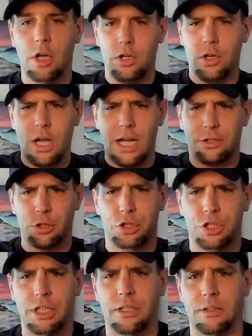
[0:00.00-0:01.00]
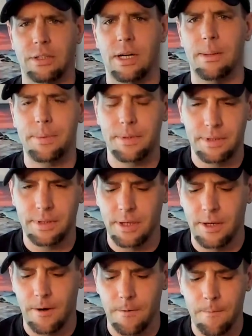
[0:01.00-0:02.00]
You got your shield up, you
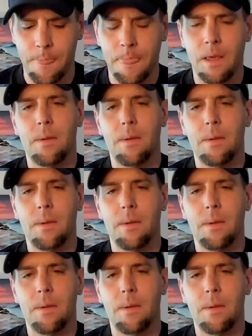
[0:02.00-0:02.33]
know?